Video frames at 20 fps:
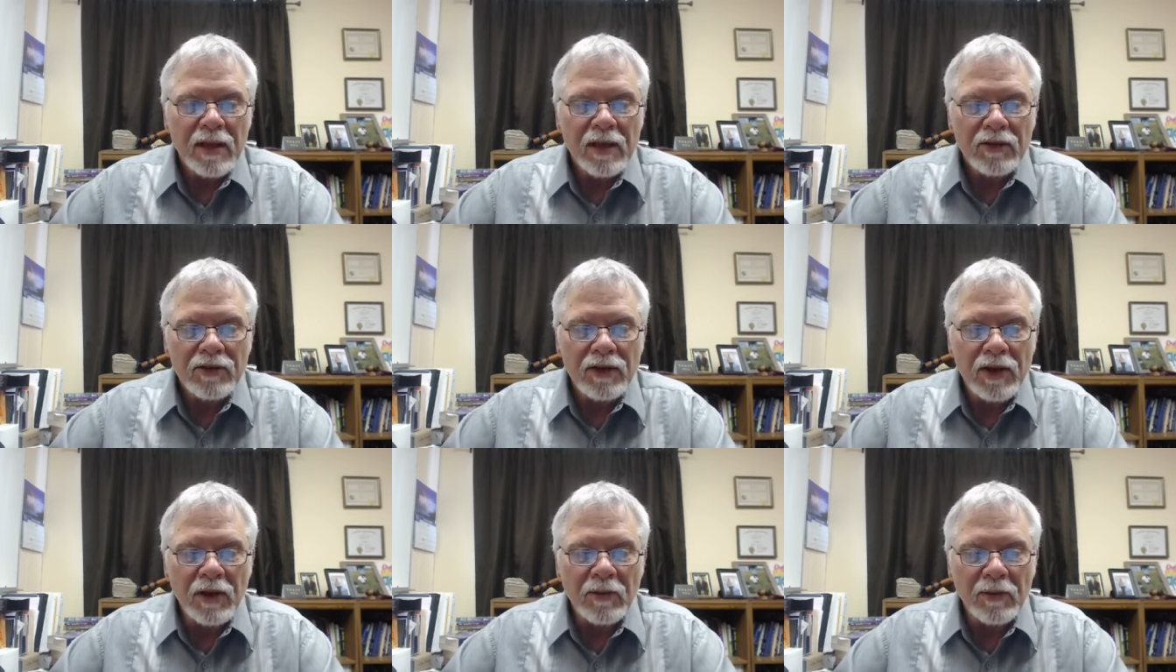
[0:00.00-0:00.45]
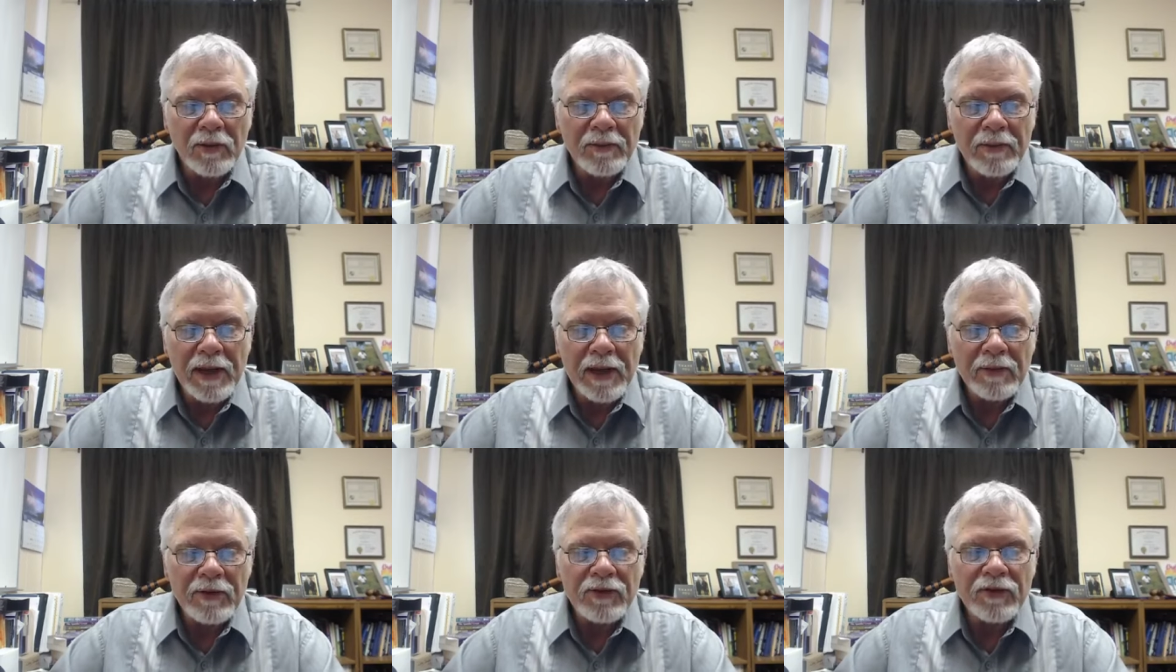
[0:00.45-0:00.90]
So
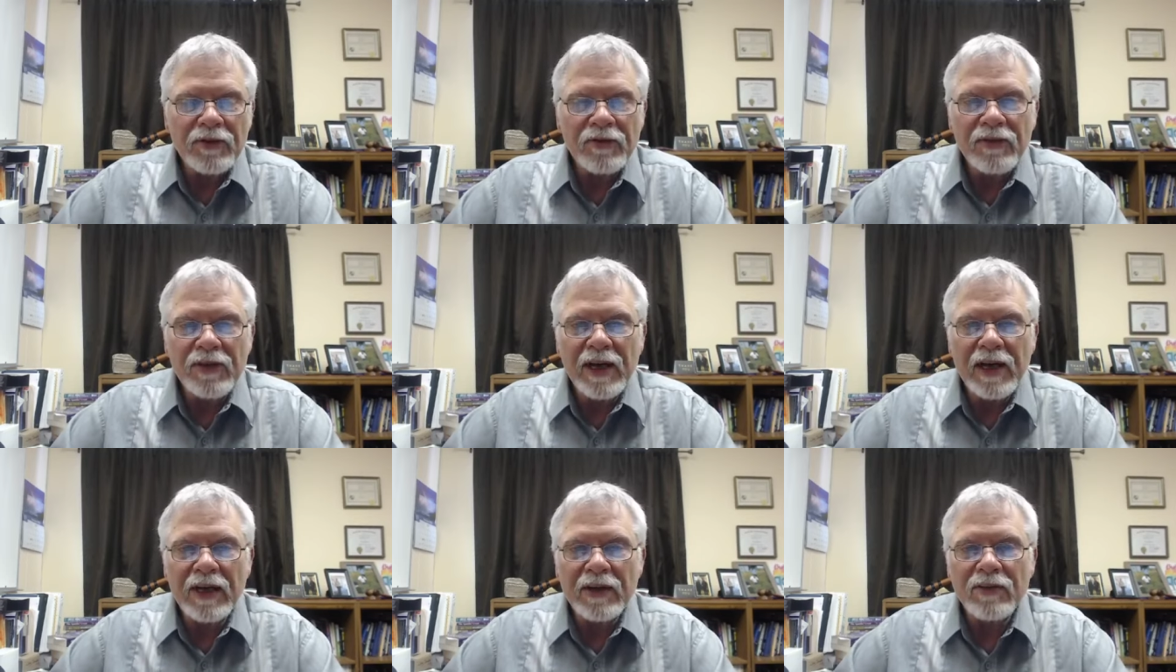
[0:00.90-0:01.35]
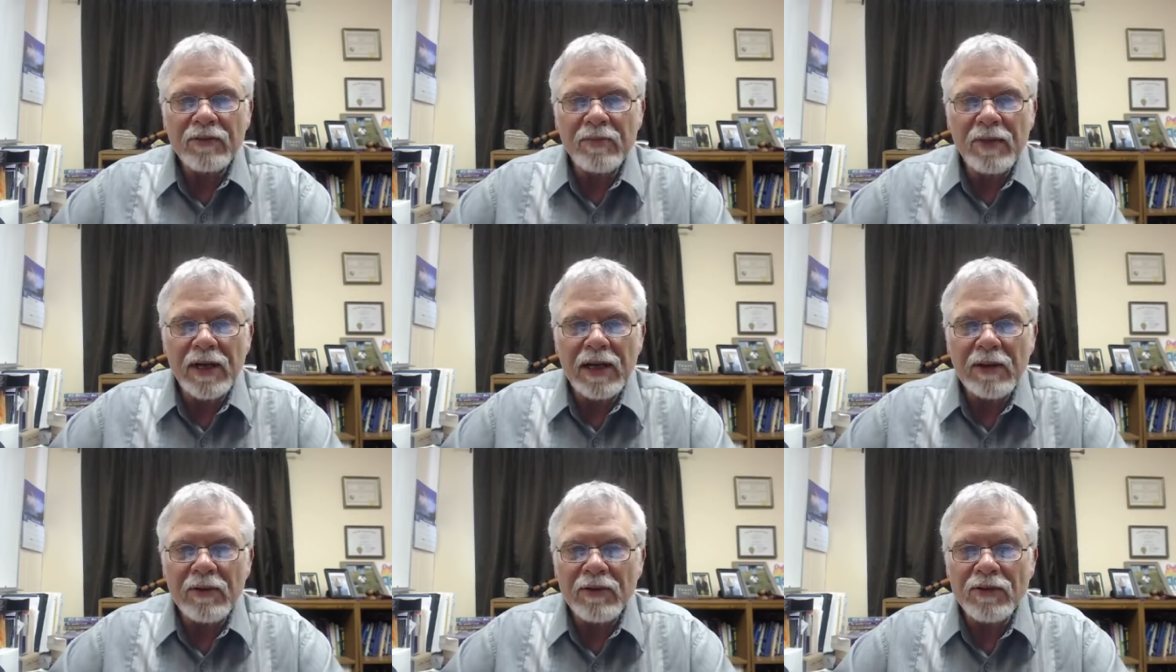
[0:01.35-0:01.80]
he was fixed,
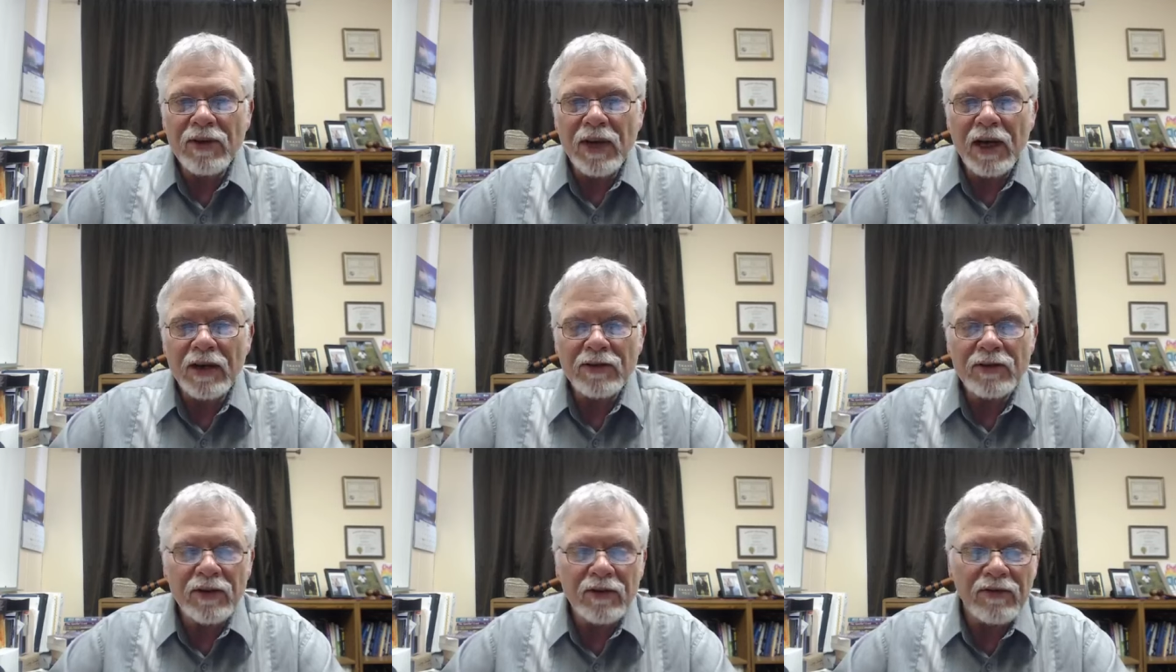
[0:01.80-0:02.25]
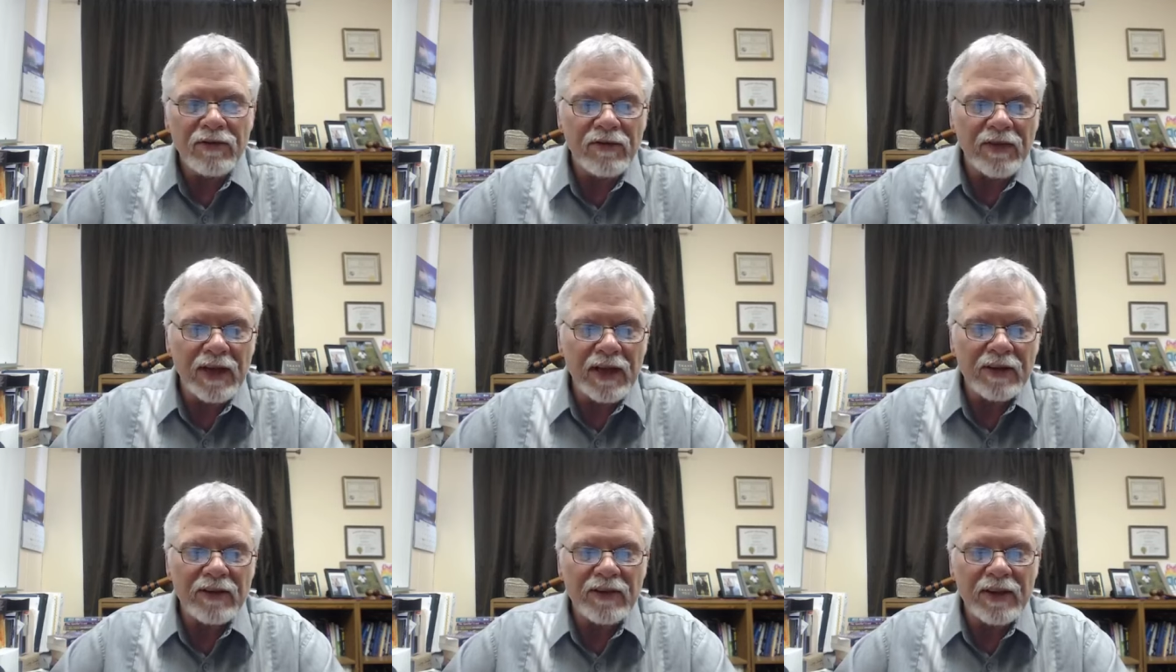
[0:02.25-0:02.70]
but he was also
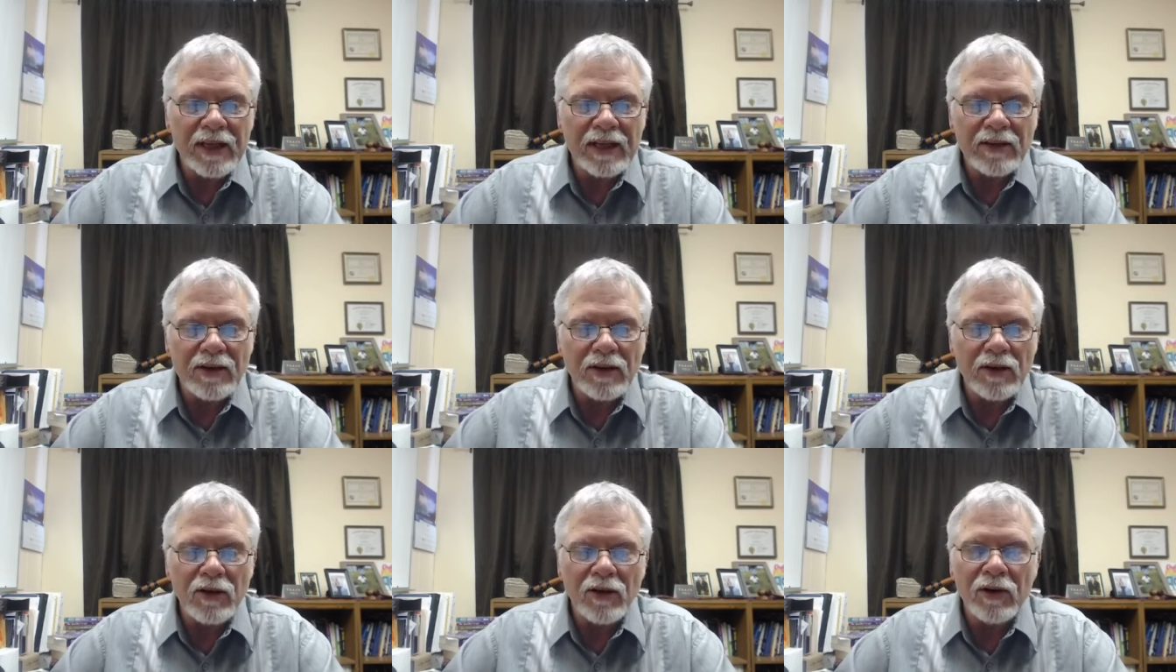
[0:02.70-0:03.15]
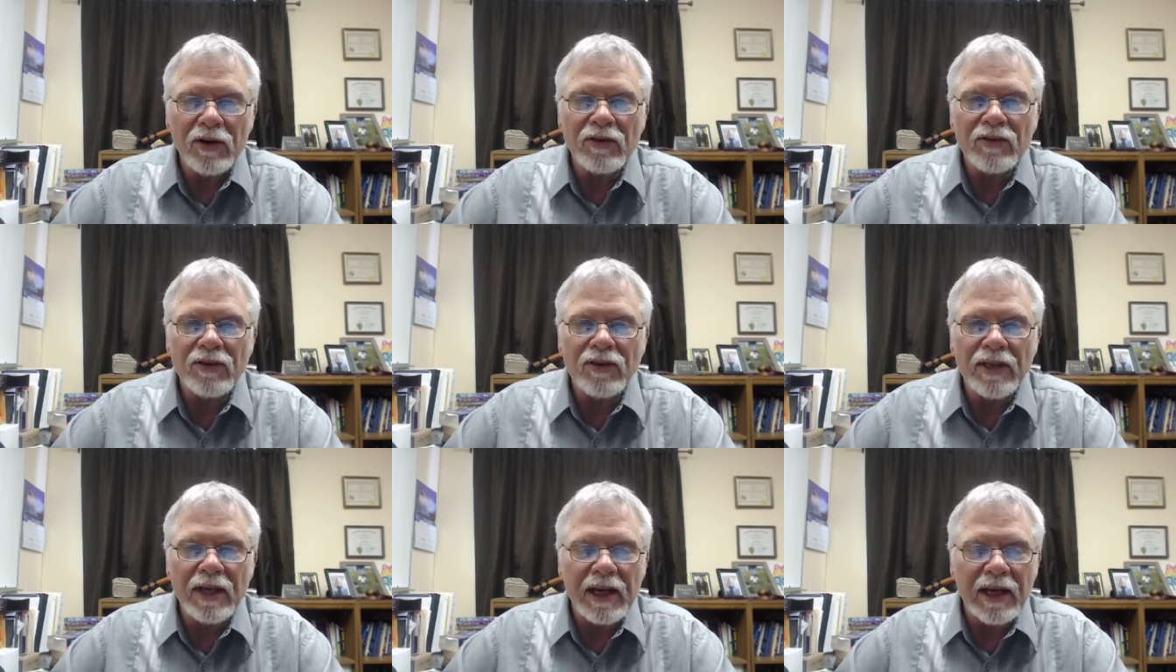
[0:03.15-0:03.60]
fixed in the
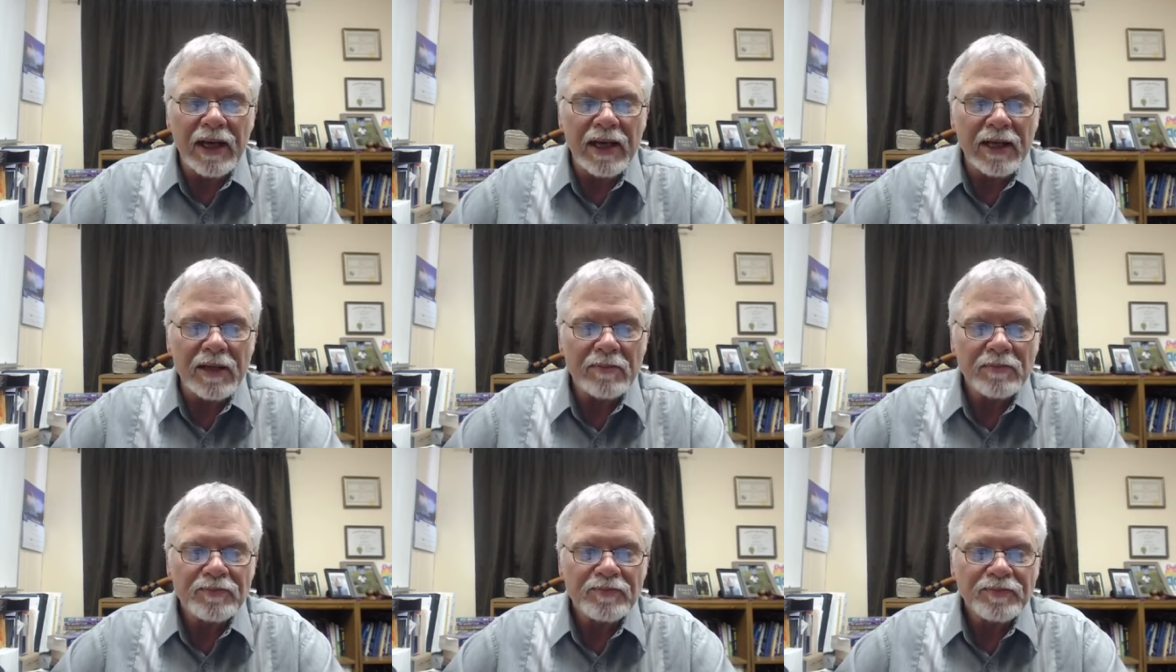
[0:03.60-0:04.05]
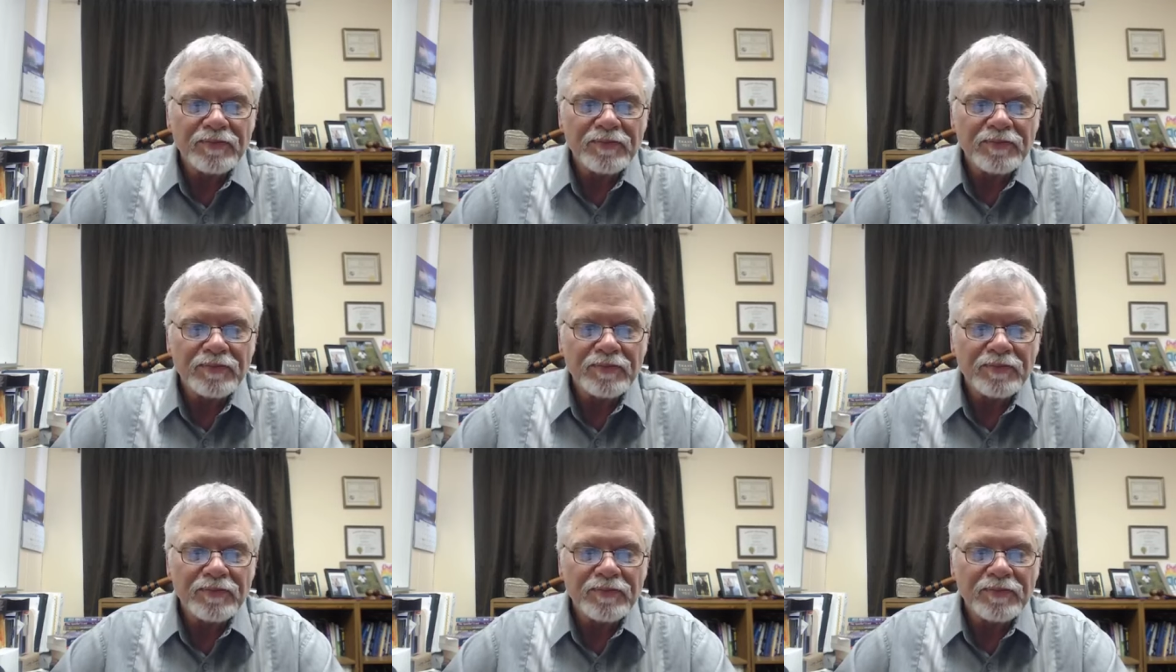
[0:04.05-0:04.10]
Lord's day.